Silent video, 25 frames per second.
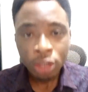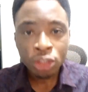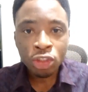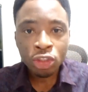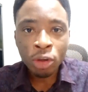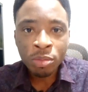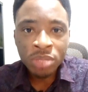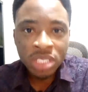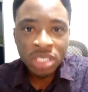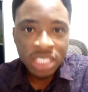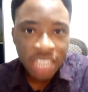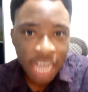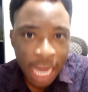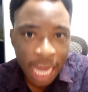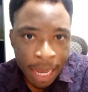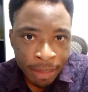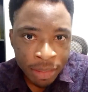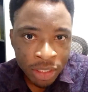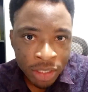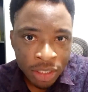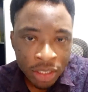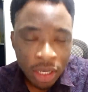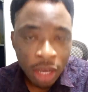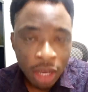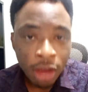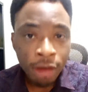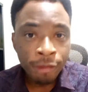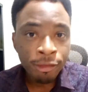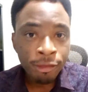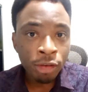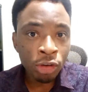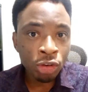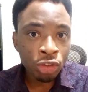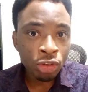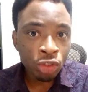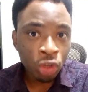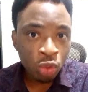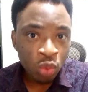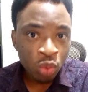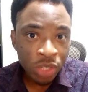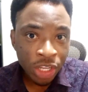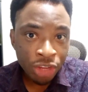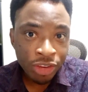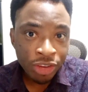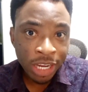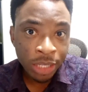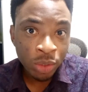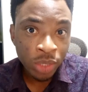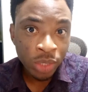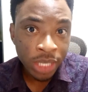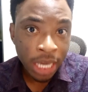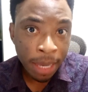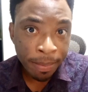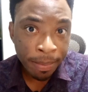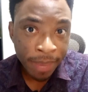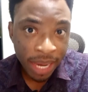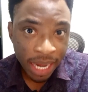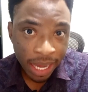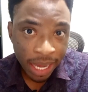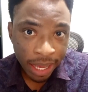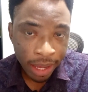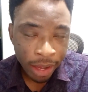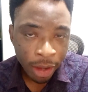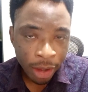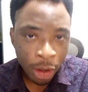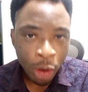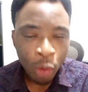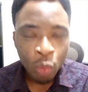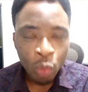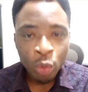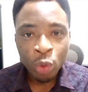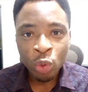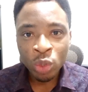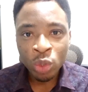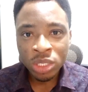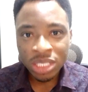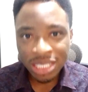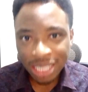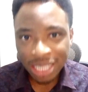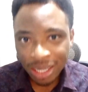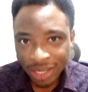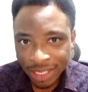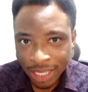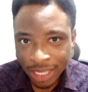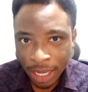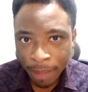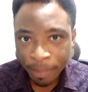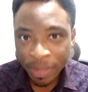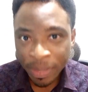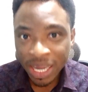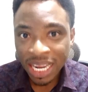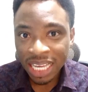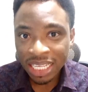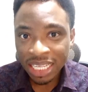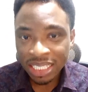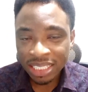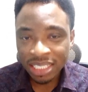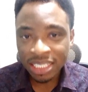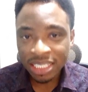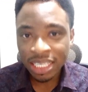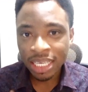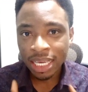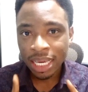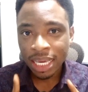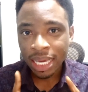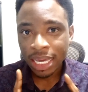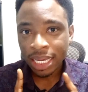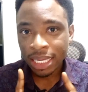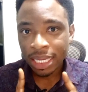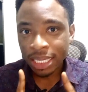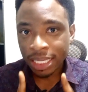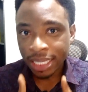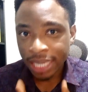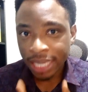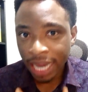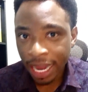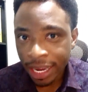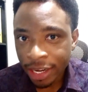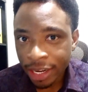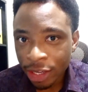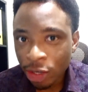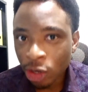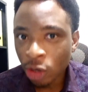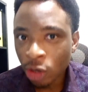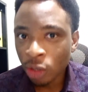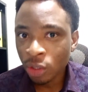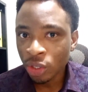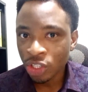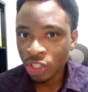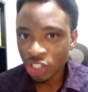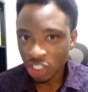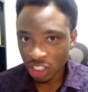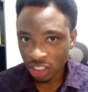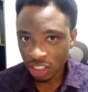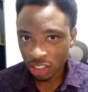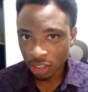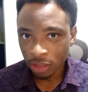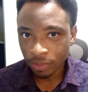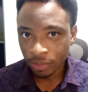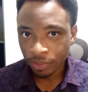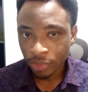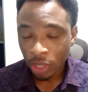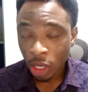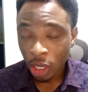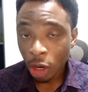Sometimes for those who they try to get belly, we go tell them may then see gynecologist.